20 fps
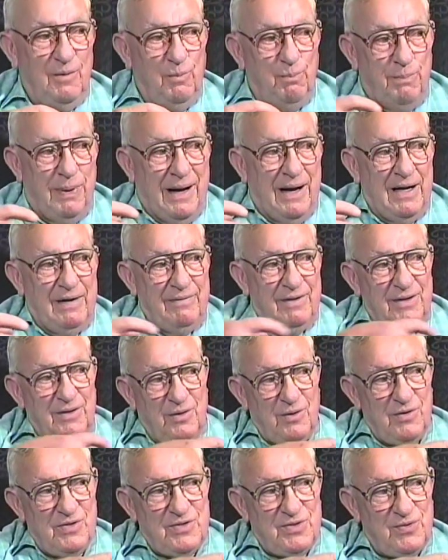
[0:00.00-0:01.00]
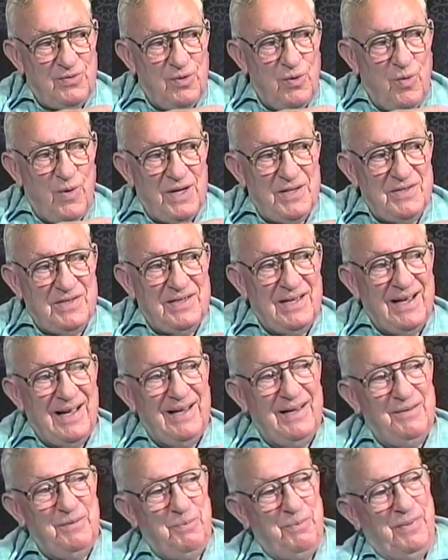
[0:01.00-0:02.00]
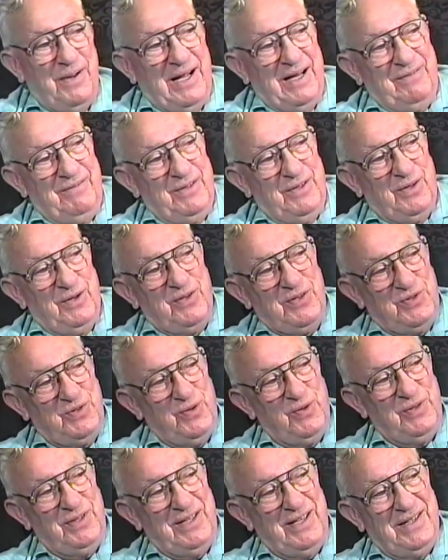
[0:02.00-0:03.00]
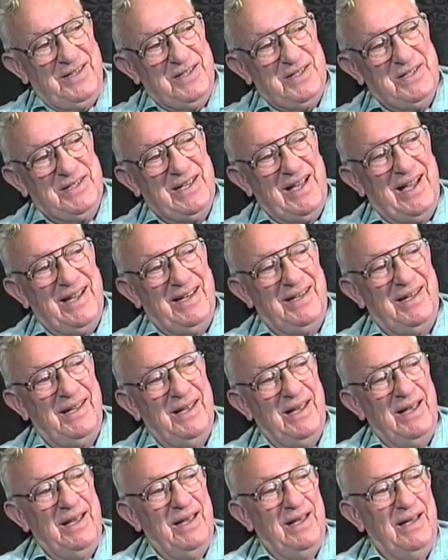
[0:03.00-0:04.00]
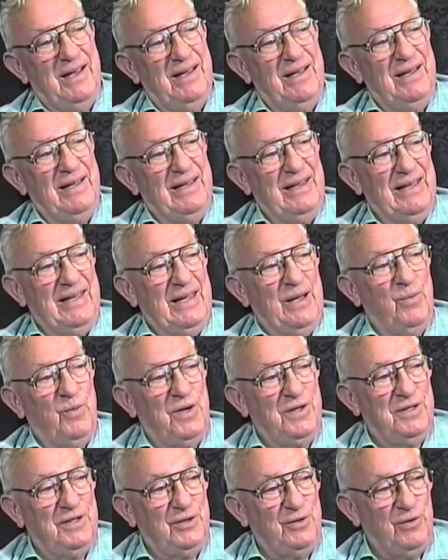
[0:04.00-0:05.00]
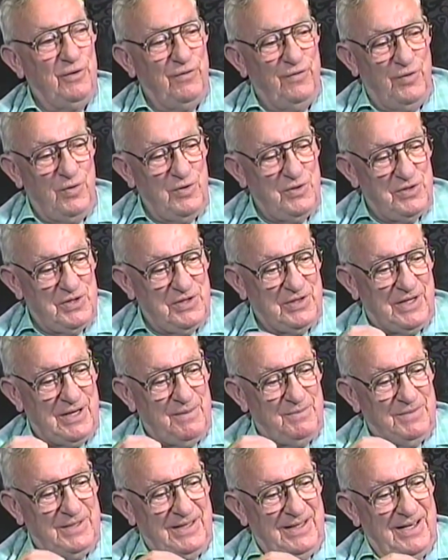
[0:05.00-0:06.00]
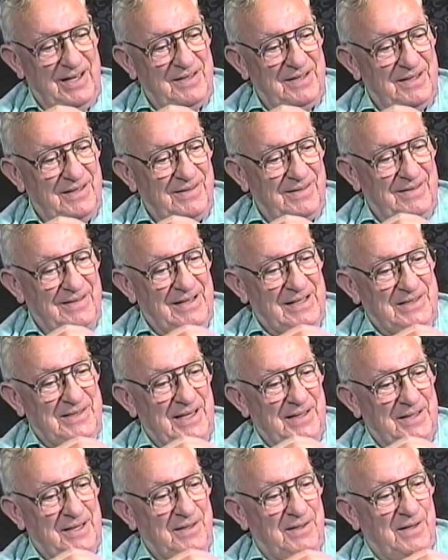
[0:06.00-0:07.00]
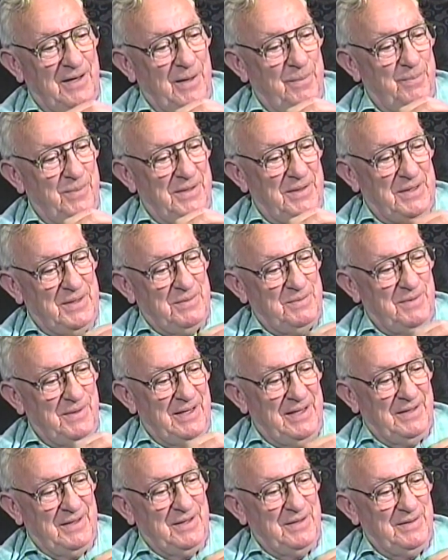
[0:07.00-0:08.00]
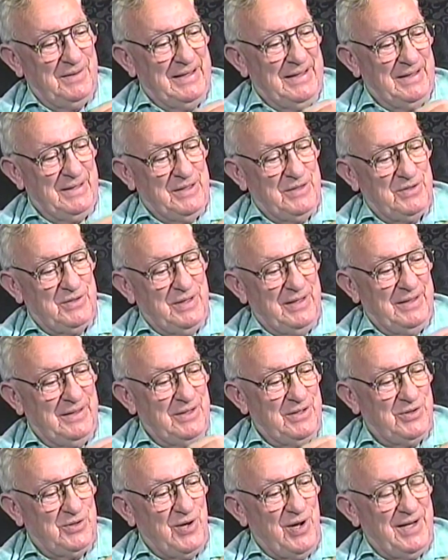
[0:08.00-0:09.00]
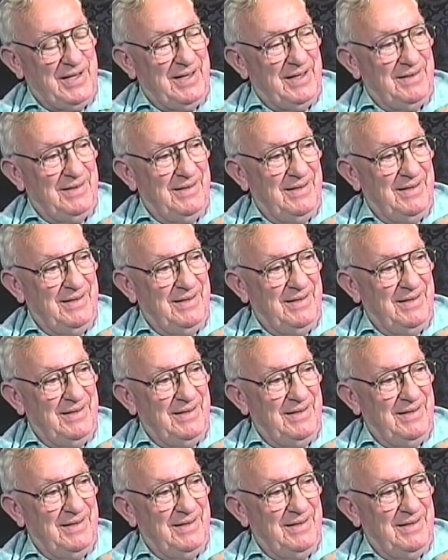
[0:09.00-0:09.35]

Part of it goes through one side, part of it goes through the other side. And where the two fuses come together, it's like a cup in a, in a, in a, in a socket.